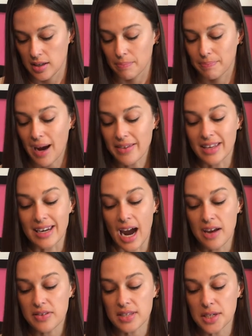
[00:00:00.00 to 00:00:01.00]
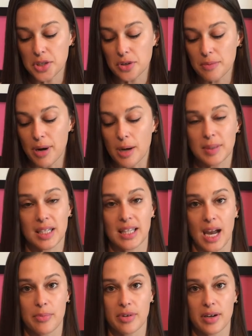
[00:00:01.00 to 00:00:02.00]
By the 9th century, public
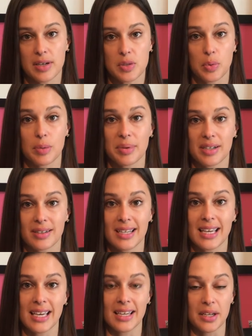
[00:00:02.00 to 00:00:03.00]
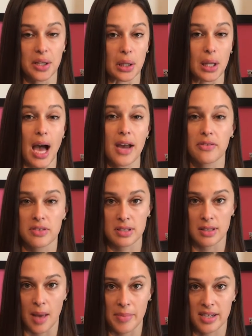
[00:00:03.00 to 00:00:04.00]
libraries were appearing in a lot of
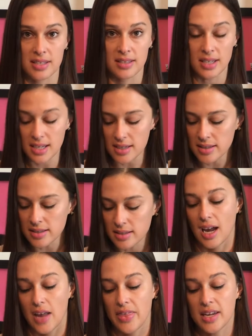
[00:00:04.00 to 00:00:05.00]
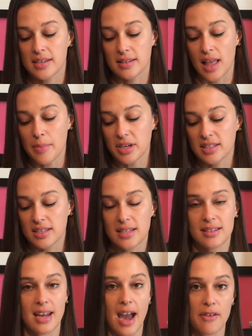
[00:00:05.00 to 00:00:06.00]
Islamic cities. And then Islamic
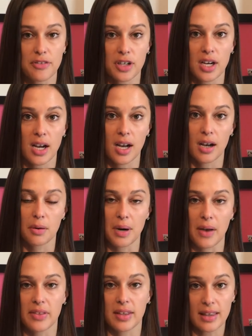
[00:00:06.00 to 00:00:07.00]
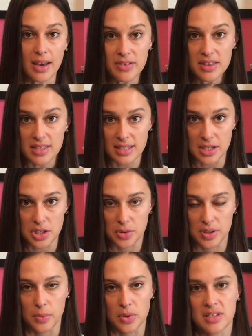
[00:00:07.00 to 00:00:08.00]
states in Africa around the 11th
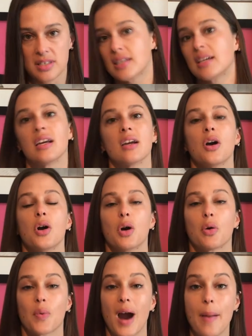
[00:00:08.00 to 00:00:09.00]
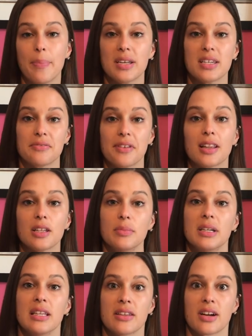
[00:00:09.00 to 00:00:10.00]
century were seeing rapid
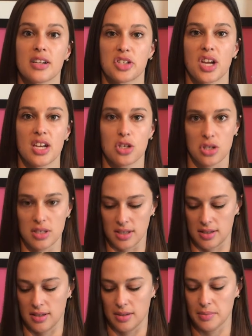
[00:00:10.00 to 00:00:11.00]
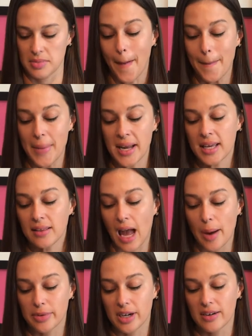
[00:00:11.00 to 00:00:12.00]
development in their education systems. Many
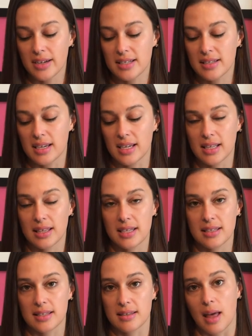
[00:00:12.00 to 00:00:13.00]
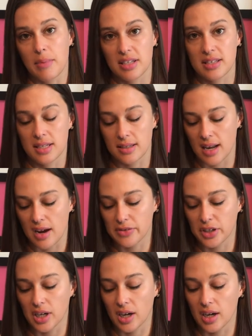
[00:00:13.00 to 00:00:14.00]
libraries in these Islamic states in
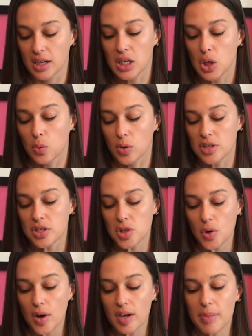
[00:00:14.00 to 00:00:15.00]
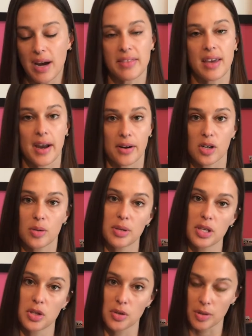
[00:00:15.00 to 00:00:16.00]
Africa were destroyed by the Arab
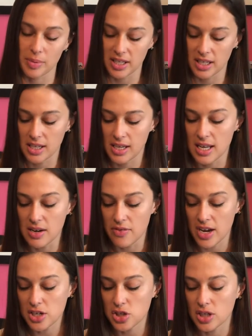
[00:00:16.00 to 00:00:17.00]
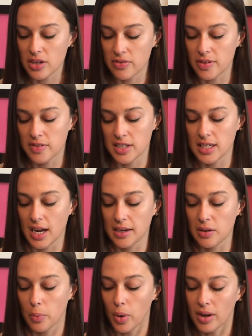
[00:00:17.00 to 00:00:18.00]
European invasion in
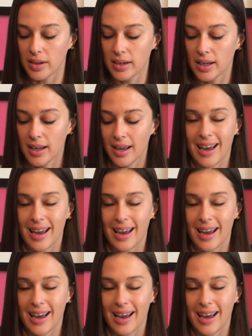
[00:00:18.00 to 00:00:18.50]
1591.